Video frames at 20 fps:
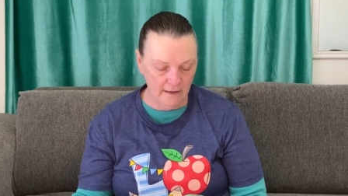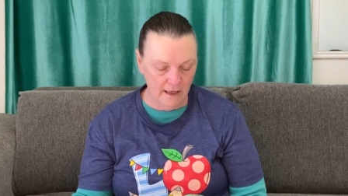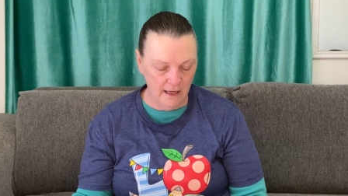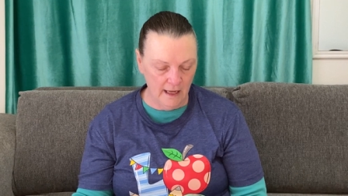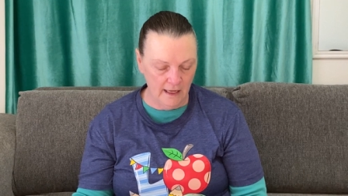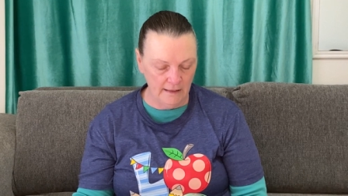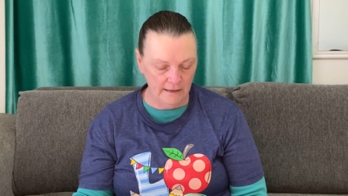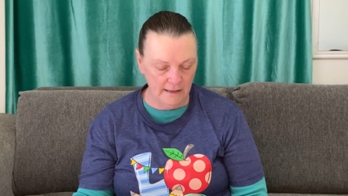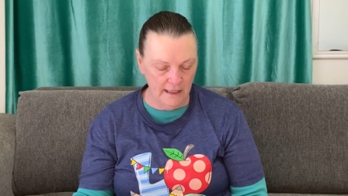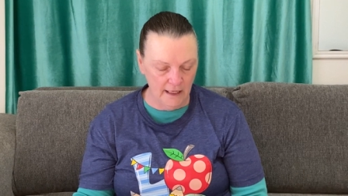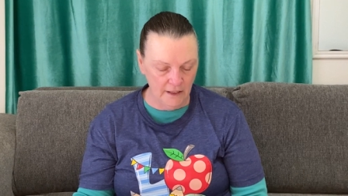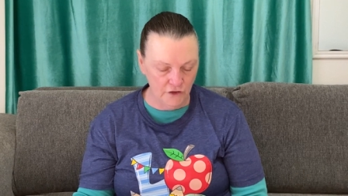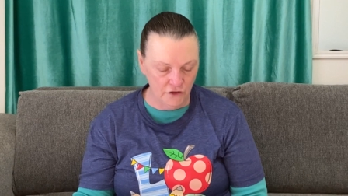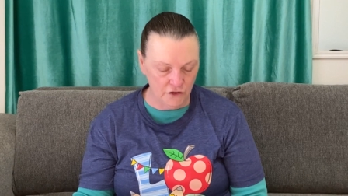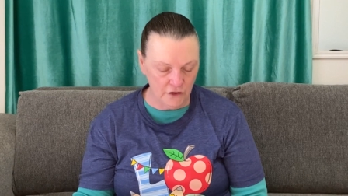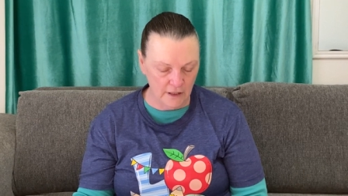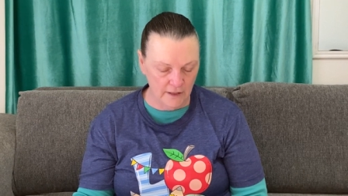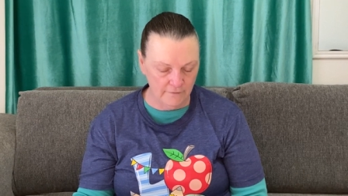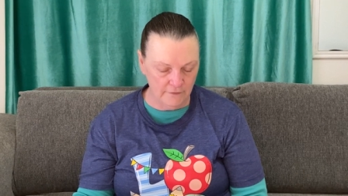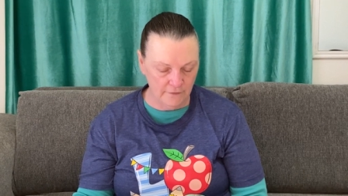a
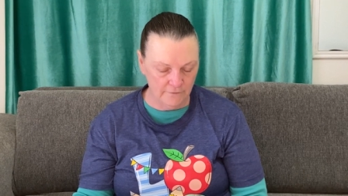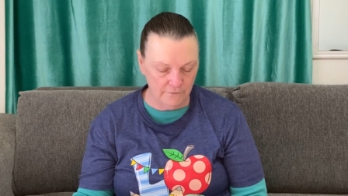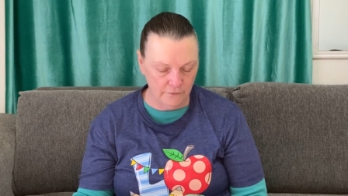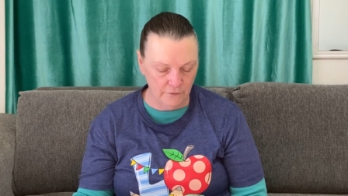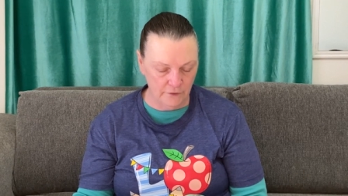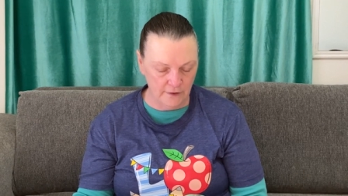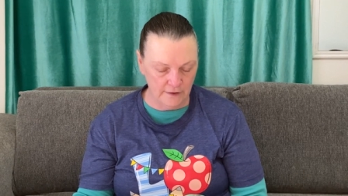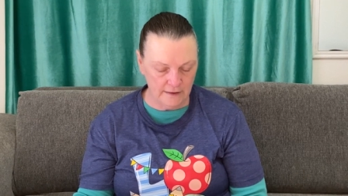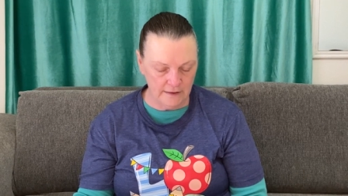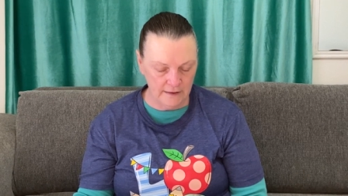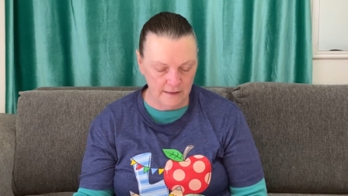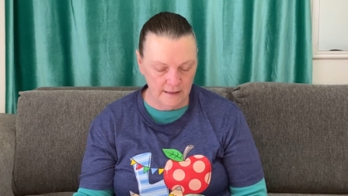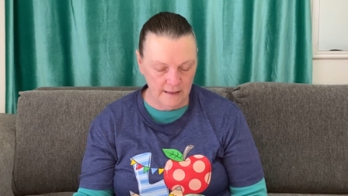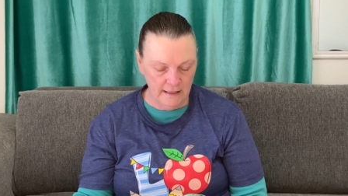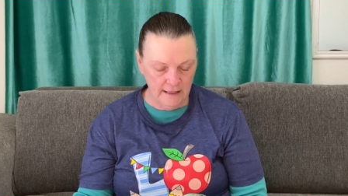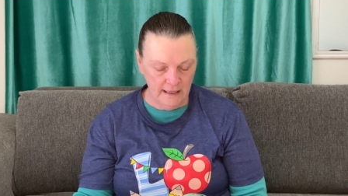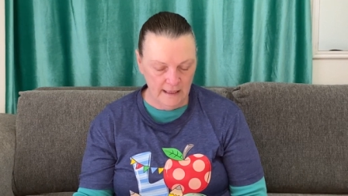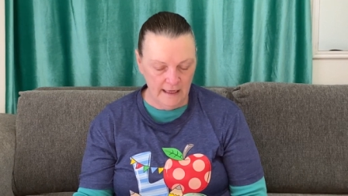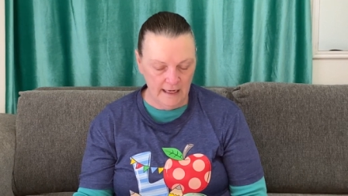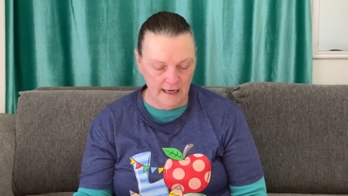nudge of the foot,
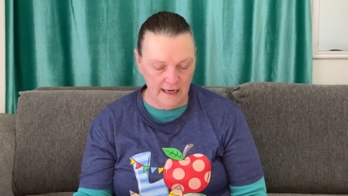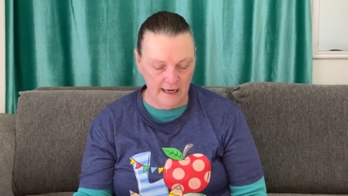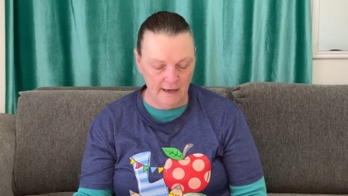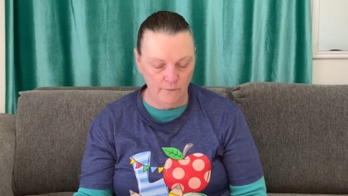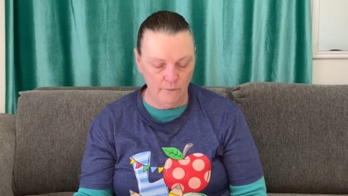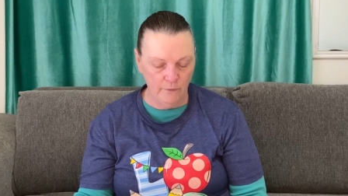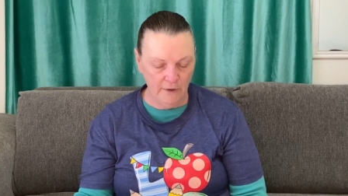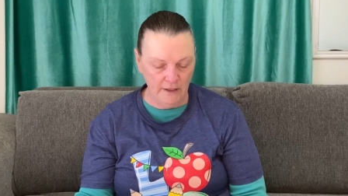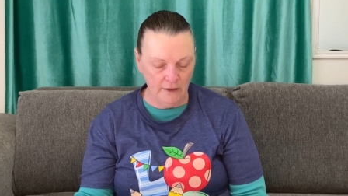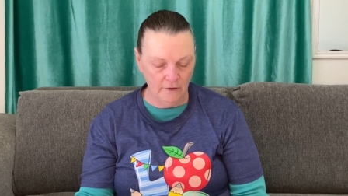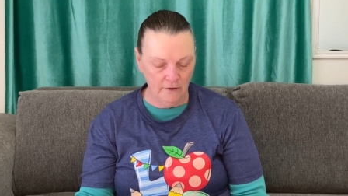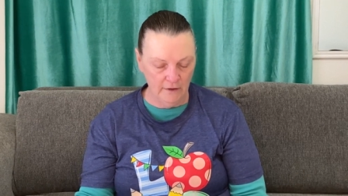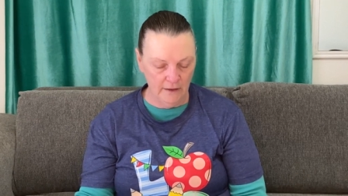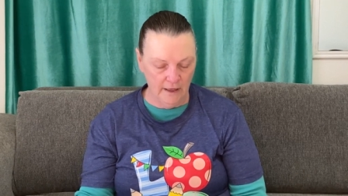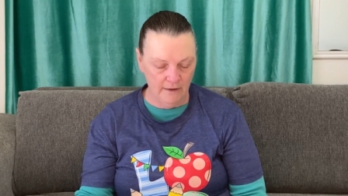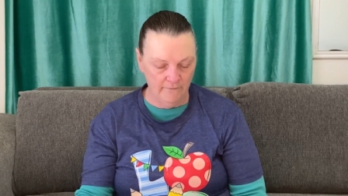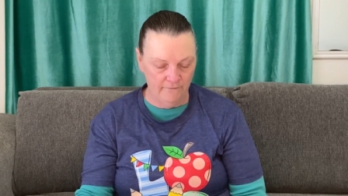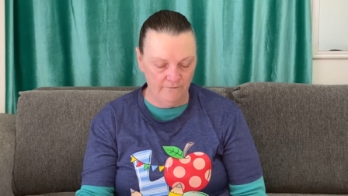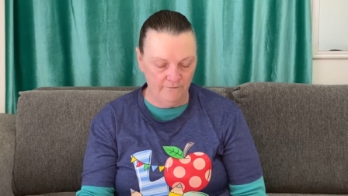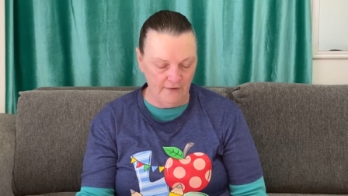a wiggle
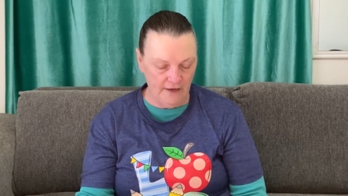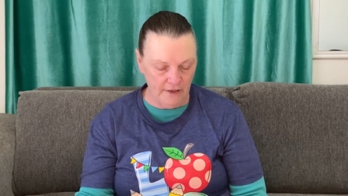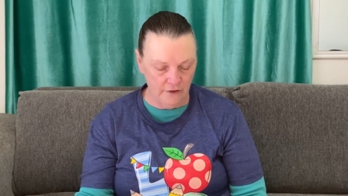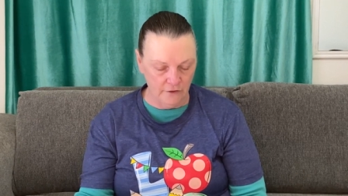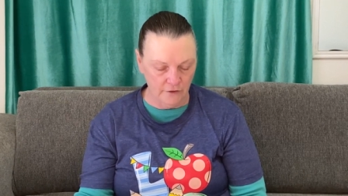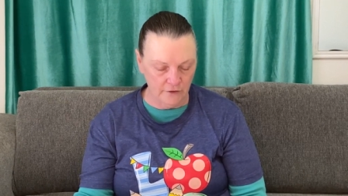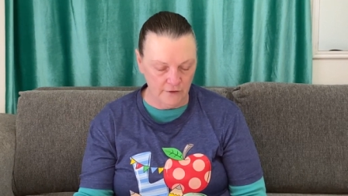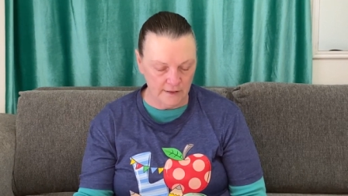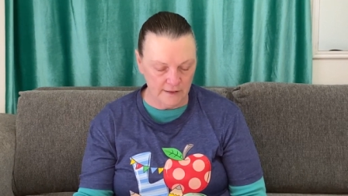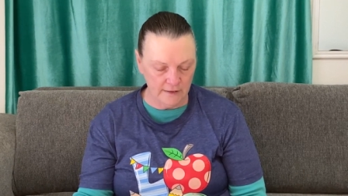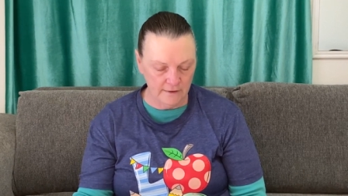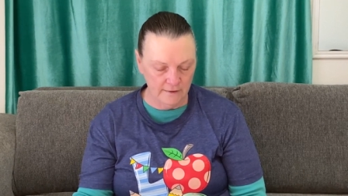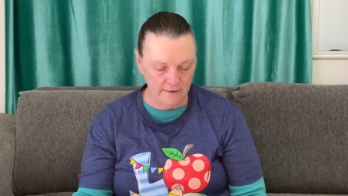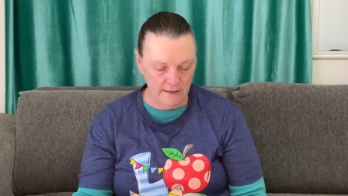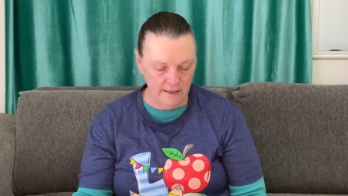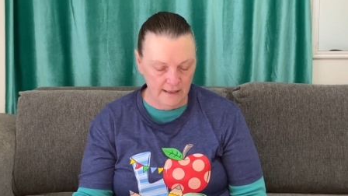of fingers.